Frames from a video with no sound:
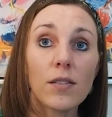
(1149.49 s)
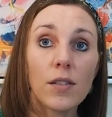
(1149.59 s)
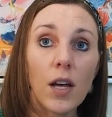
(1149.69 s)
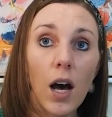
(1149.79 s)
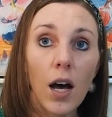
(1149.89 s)

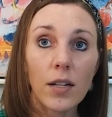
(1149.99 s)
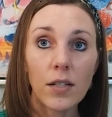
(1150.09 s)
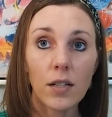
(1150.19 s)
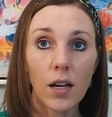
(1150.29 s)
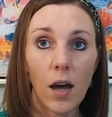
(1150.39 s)
not
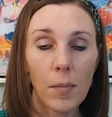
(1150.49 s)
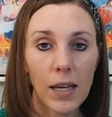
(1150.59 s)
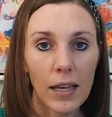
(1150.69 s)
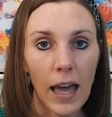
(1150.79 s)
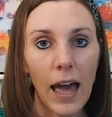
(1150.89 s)

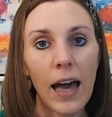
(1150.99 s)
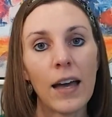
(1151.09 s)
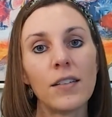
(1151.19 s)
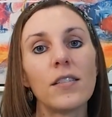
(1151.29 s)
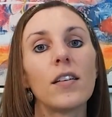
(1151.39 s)
coming
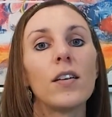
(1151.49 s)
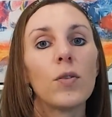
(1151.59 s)
at